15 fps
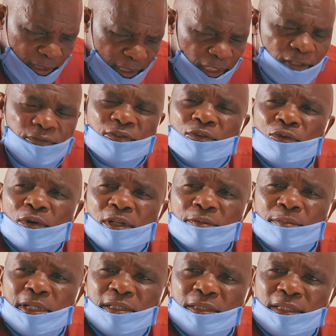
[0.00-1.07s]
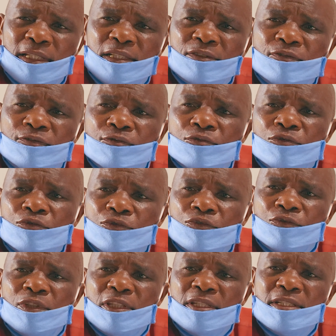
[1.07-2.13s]
everyone must get food
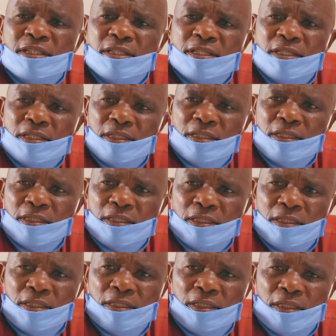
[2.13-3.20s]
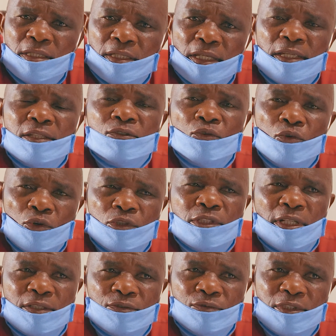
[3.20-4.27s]
to eat and
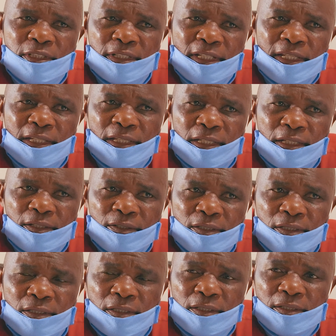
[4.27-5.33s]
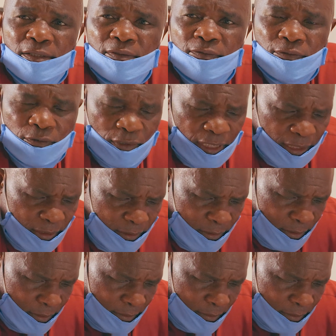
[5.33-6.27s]
water to drink. For that